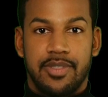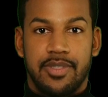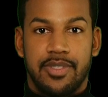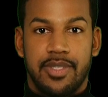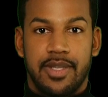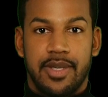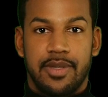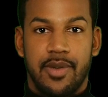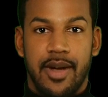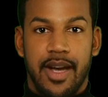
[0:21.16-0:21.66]

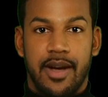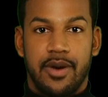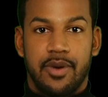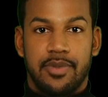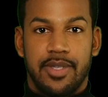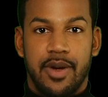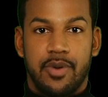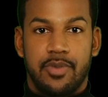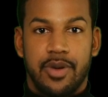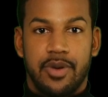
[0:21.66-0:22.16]

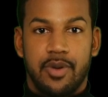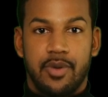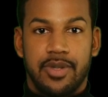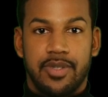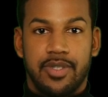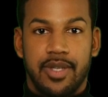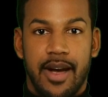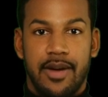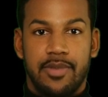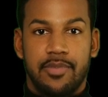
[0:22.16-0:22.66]
cPanel
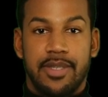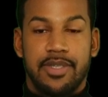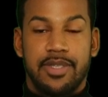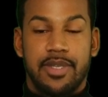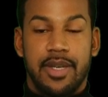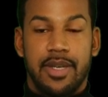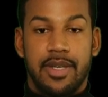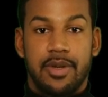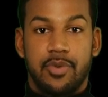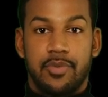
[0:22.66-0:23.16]
WHM is
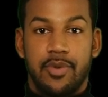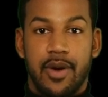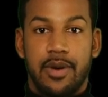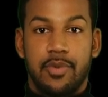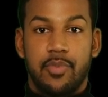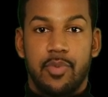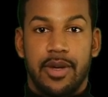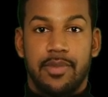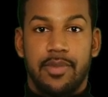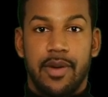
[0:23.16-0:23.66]
an
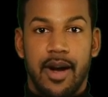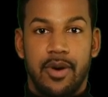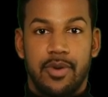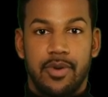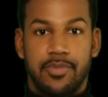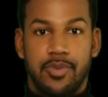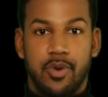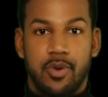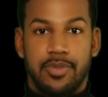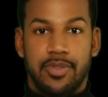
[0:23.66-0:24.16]
incredibly
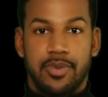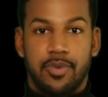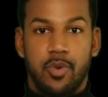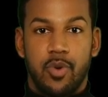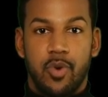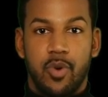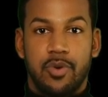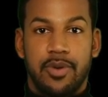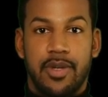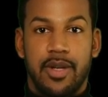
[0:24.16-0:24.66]
powerful
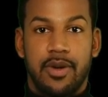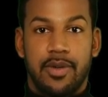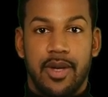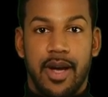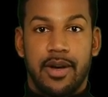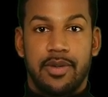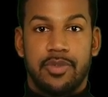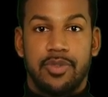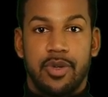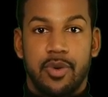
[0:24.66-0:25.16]
tool that
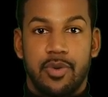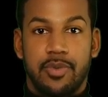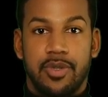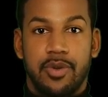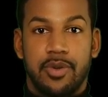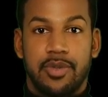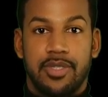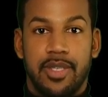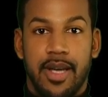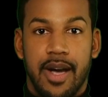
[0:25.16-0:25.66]
allows
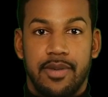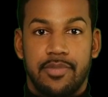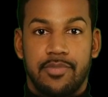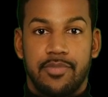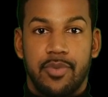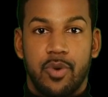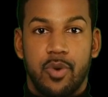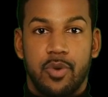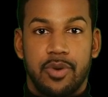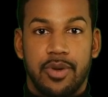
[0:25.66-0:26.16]
users to have
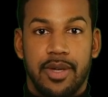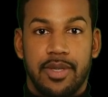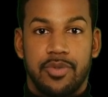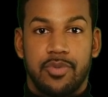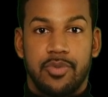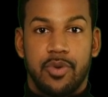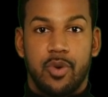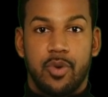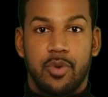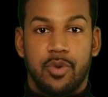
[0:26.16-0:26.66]
full
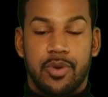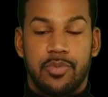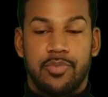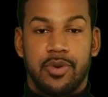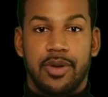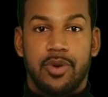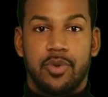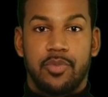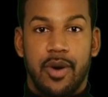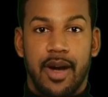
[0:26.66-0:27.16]
control
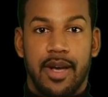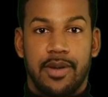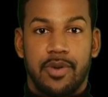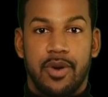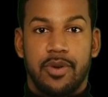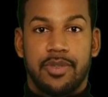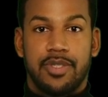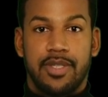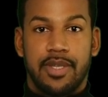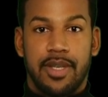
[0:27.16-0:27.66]
over their web
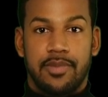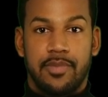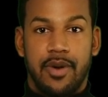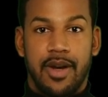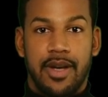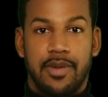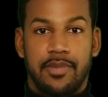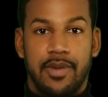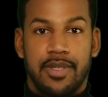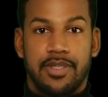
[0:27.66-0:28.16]
hosting
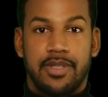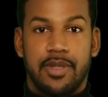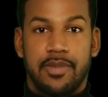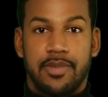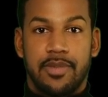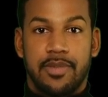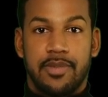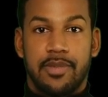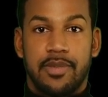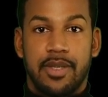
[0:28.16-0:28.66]
environment.
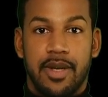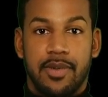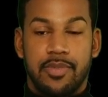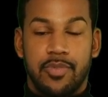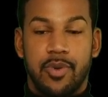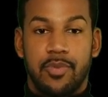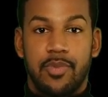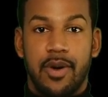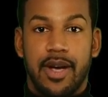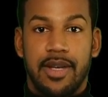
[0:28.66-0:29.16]
It
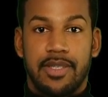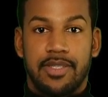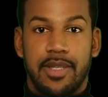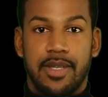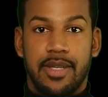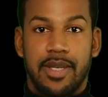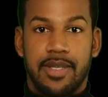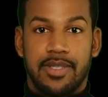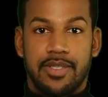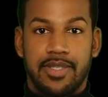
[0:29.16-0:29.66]
provides
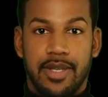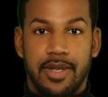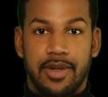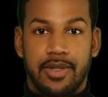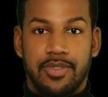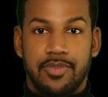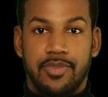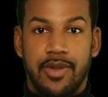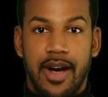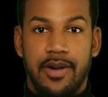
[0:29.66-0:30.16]
an
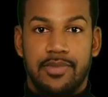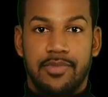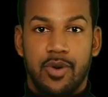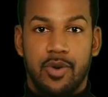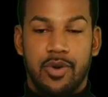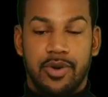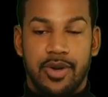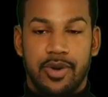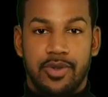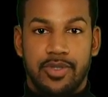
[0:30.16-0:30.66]
easy-to-use
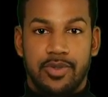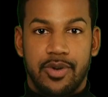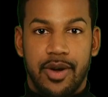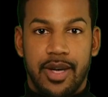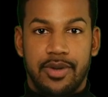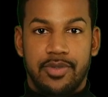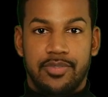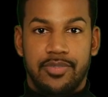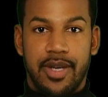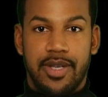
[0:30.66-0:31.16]
graphical user
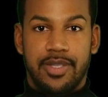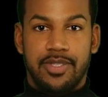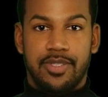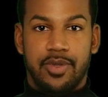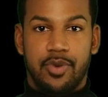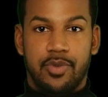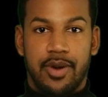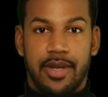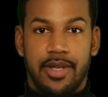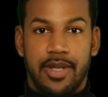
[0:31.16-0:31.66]

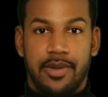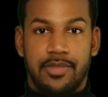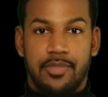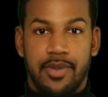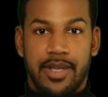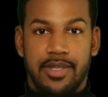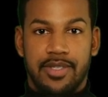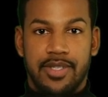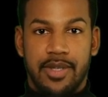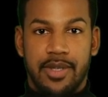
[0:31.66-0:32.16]
interface GUI that
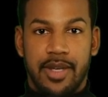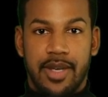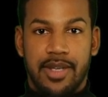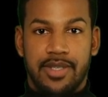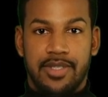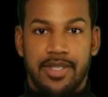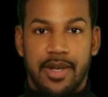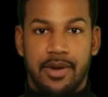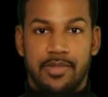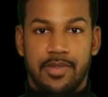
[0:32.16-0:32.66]
makes it
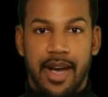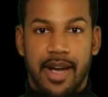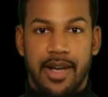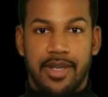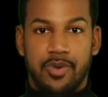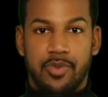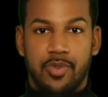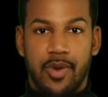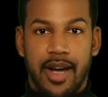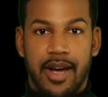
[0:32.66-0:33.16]
easy to
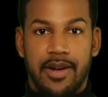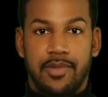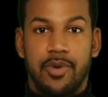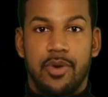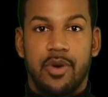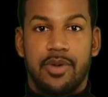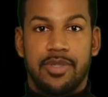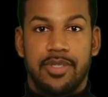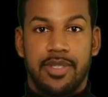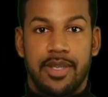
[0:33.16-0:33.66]
manage web
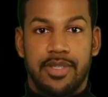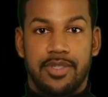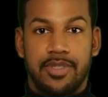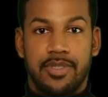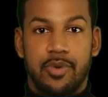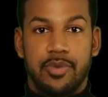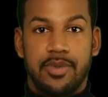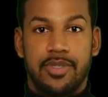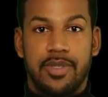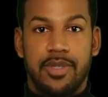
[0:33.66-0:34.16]
hosting
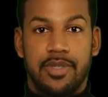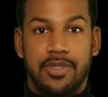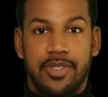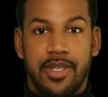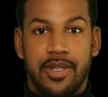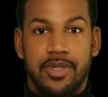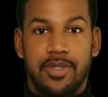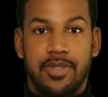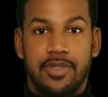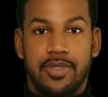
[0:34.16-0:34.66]
services
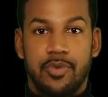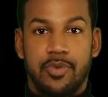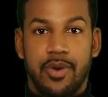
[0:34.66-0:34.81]
such as